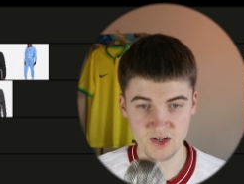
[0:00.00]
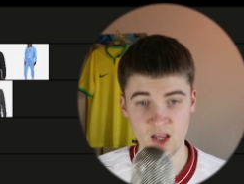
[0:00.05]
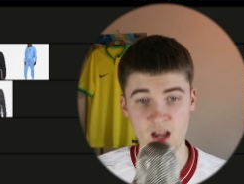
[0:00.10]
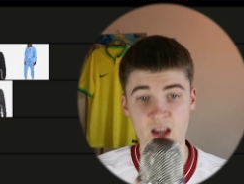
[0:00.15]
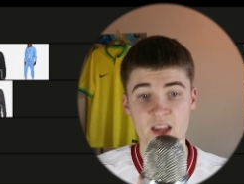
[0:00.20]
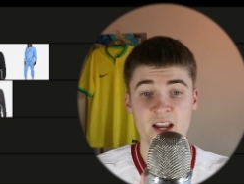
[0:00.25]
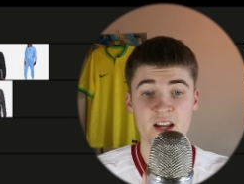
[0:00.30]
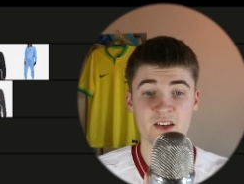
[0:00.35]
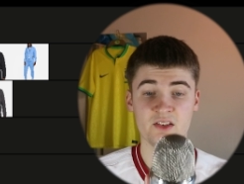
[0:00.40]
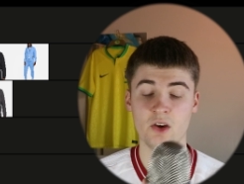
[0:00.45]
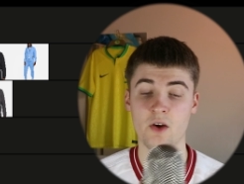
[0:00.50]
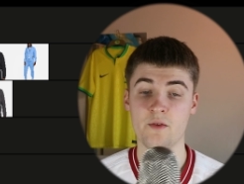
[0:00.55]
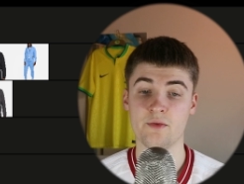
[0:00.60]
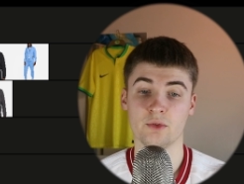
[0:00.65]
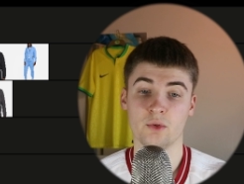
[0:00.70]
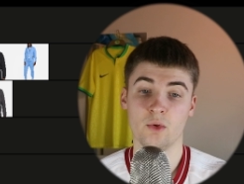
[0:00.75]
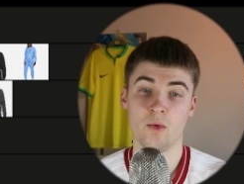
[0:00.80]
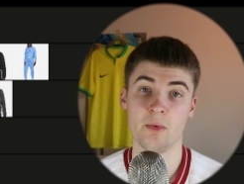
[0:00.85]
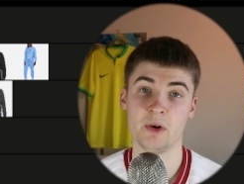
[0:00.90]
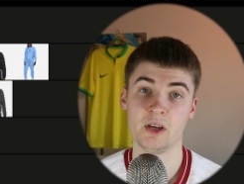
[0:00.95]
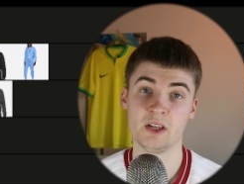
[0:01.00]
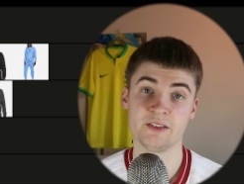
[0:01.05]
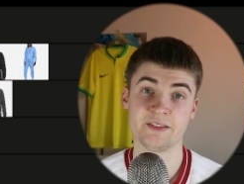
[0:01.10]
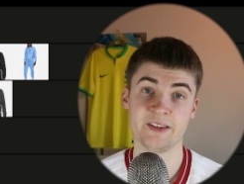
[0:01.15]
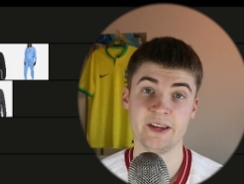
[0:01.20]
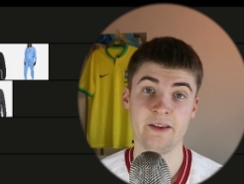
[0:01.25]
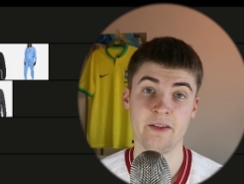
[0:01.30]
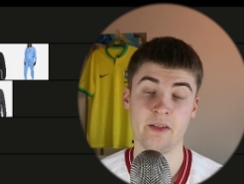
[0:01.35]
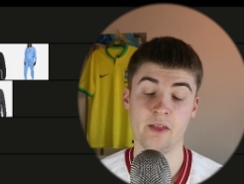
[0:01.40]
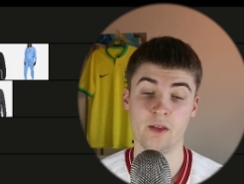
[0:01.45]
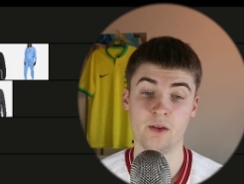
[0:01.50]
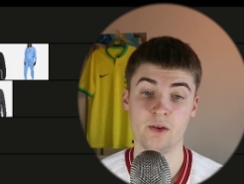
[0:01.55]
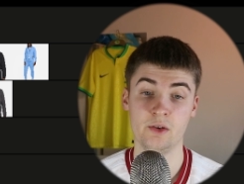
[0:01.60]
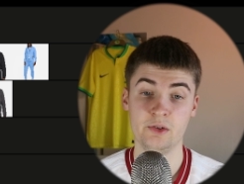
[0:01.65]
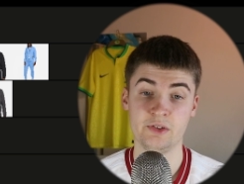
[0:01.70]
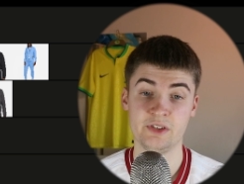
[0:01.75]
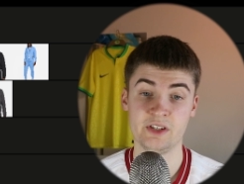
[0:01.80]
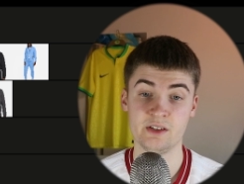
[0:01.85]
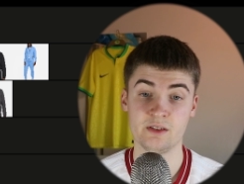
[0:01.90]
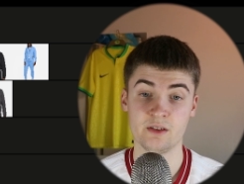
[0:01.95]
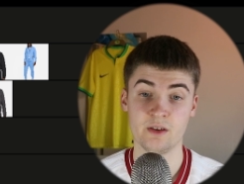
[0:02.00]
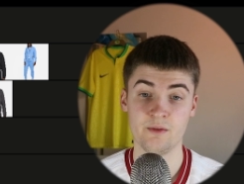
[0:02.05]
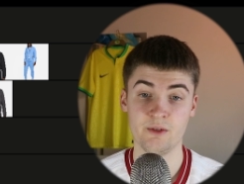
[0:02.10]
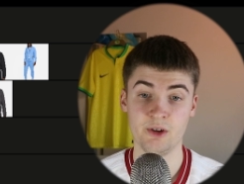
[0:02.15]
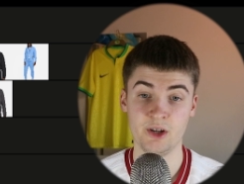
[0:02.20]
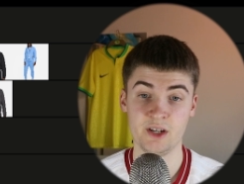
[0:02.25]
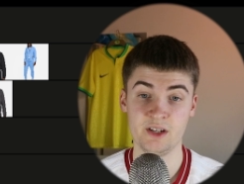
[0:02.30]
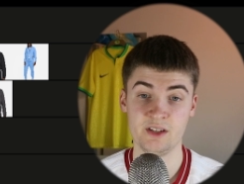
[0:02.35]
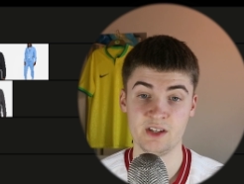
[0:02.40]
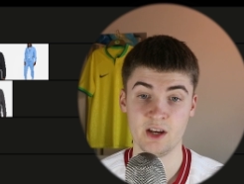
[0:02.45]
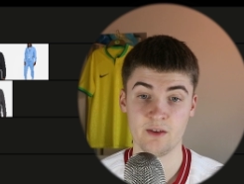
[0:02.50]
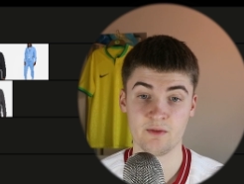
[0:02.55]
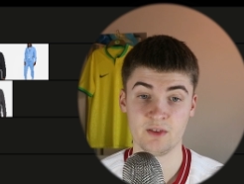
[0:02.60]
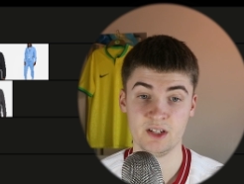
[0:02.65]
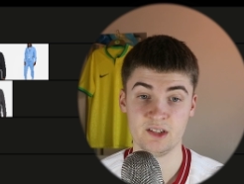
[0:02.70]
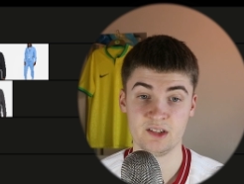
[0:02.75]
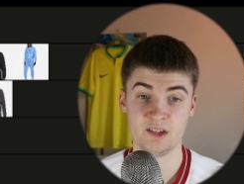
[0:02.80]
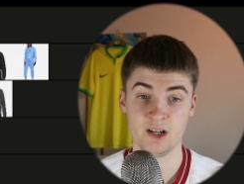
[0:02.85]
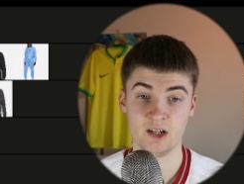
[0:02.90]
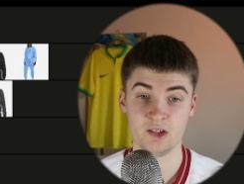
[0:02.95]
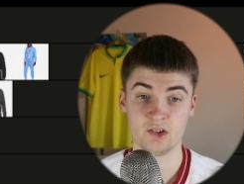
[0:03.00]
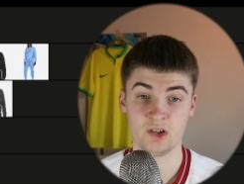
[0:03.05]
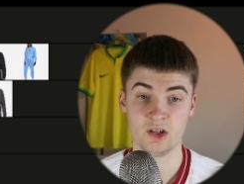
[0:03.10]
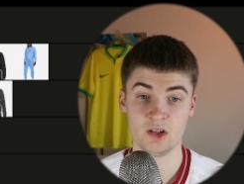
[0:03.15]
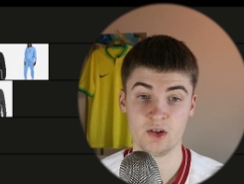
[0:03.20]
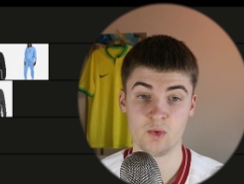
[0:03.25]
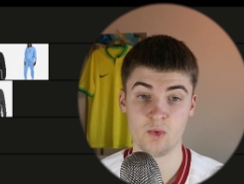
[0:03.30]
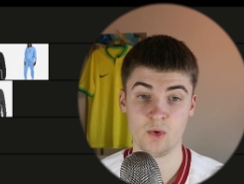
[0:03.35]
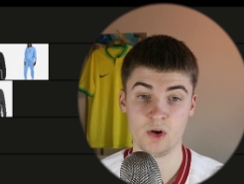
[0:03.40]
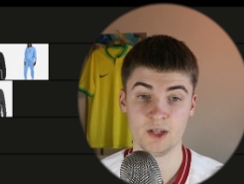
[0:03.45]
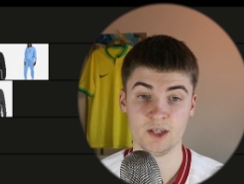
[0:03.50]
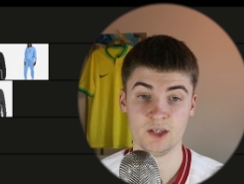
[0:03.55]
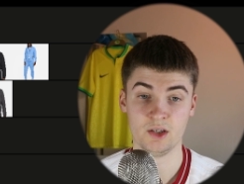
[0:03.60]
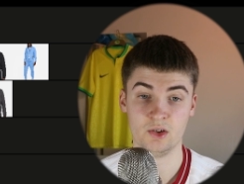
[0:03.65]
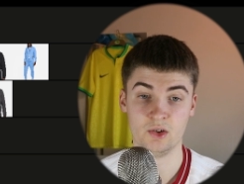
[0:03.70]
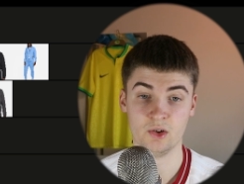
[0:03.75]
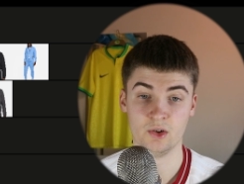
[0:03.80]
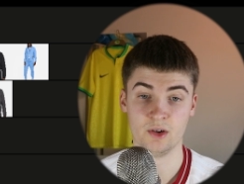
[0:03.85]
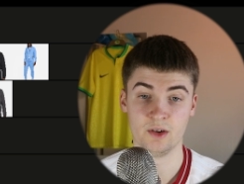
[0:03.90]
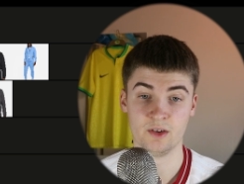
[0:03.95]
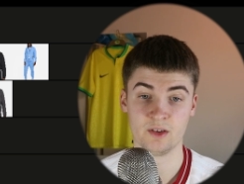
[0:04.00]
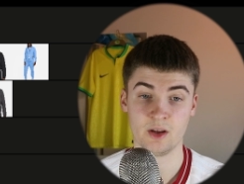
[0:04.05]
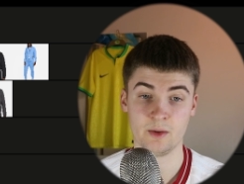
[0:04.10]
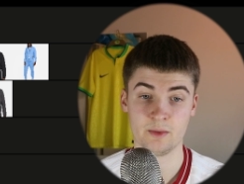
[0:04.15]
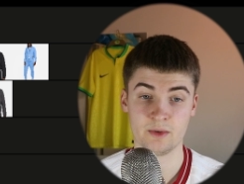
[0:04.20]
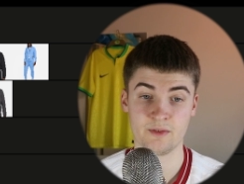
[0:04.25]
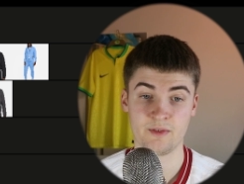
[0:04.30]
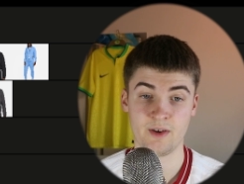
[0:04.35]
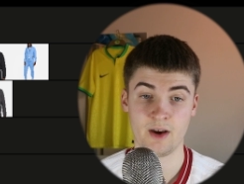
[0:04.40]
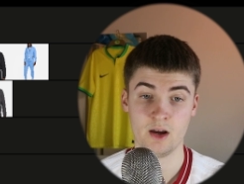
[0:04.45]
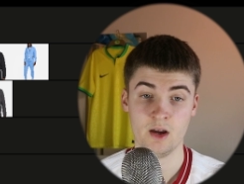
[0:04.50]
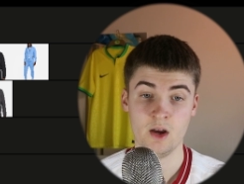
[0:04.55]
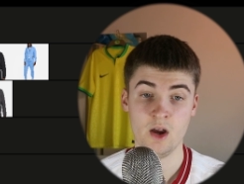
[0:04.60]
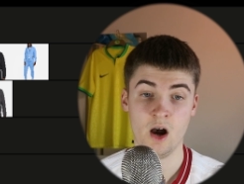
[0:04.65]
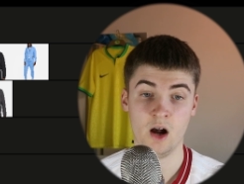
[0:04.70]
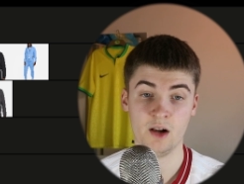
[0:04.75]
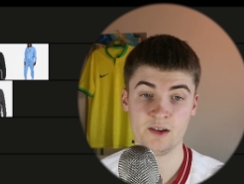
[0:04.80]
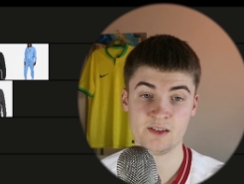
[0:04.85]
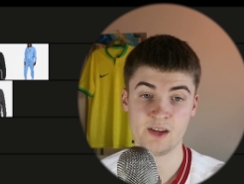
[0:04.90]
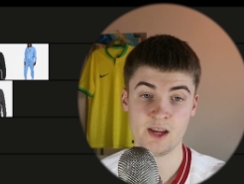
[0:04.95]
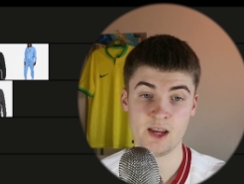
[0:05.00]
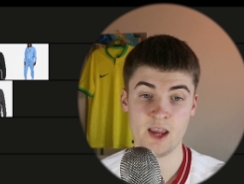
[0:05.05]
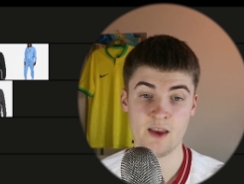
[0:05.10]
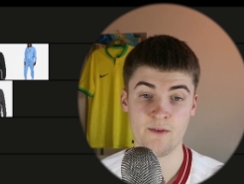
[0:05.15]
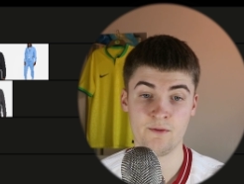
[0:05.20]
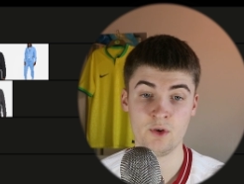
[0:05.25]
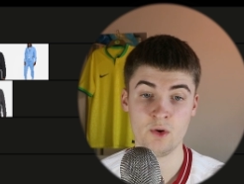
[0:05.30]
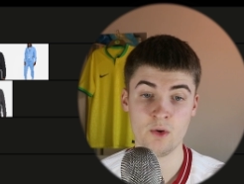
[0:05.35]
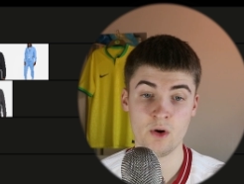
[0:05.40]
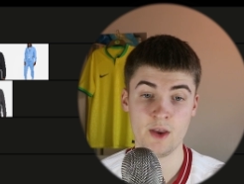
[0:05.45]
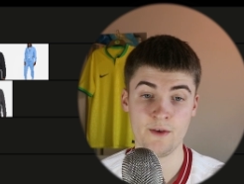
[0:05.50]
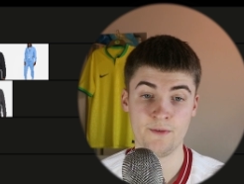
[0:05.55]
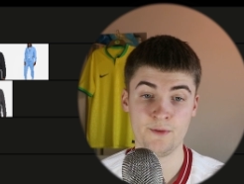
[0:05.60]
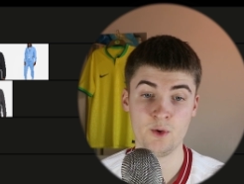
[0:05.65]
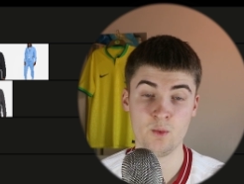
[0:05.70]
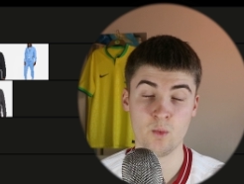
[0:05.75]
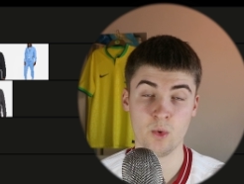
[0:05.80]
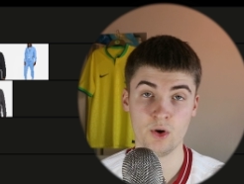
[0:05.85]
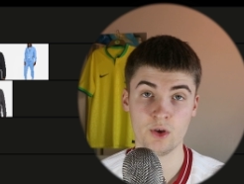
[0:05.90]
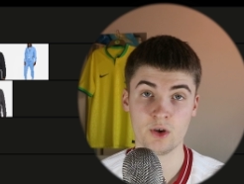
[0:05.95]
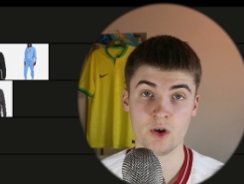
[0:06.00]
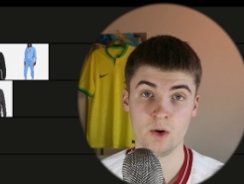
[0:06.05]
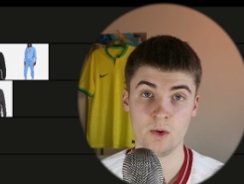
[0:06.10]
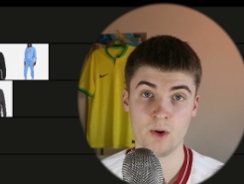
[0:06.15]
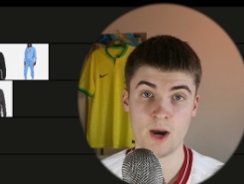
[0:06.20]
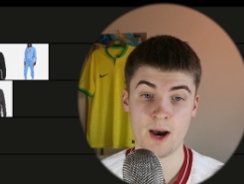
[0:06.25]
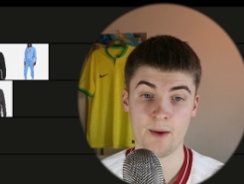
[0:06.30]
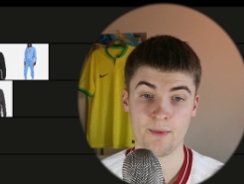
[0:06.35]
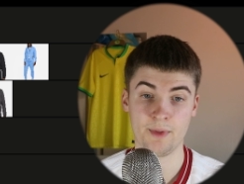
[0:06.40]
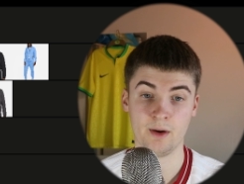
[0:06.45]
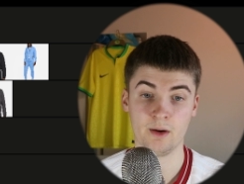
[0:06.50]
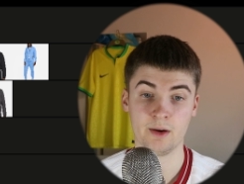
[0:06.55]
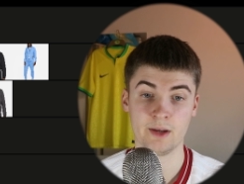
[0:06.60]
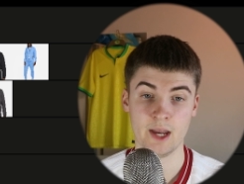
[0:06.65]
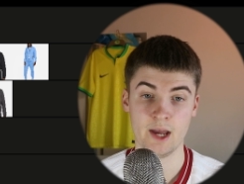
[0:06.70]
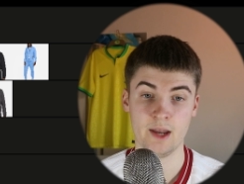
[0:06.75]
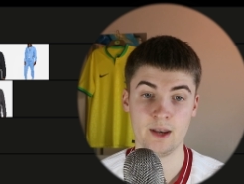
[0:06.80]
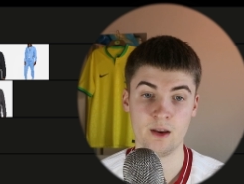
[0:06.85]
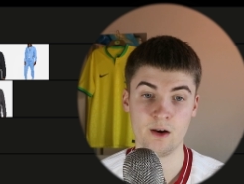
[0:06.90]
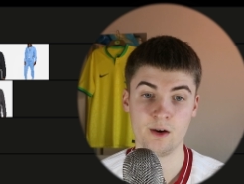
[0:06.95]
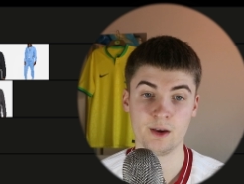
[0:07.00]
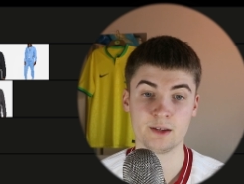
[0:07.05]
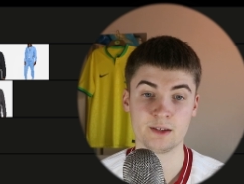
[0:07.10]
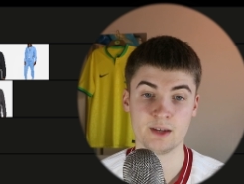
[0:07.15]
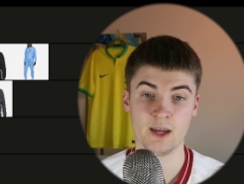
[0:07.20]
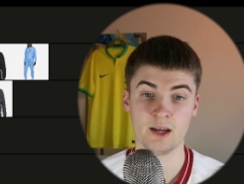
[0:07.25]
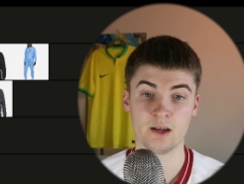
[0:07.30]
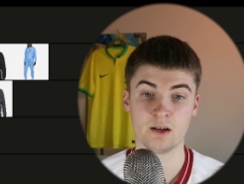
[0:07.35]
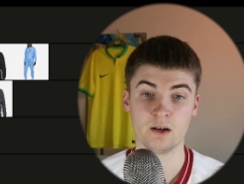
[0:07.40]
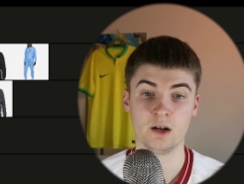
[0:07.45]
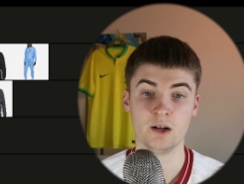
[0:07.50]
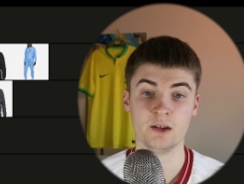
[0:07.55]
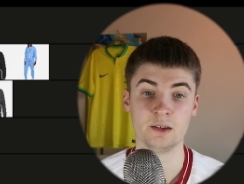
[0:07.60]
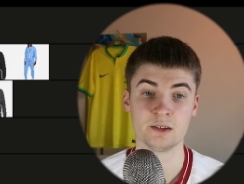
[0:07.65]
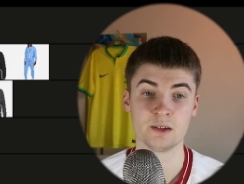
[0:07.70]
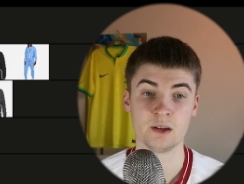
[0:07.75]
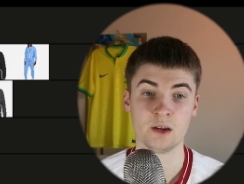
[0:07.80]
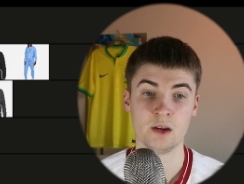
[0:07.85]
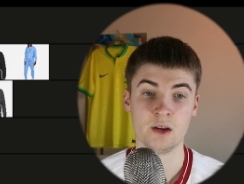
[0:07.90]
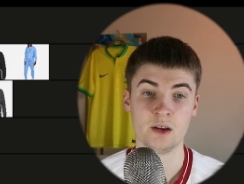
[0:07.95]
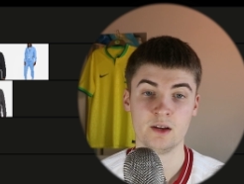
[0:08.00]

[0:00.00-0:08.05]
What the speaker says: So yeah, I guess overall we can say that the new season of Nike Tech Fleece is actually quite good in terms of how. I'd say if you want to go out there and get a Nike Tech, guys,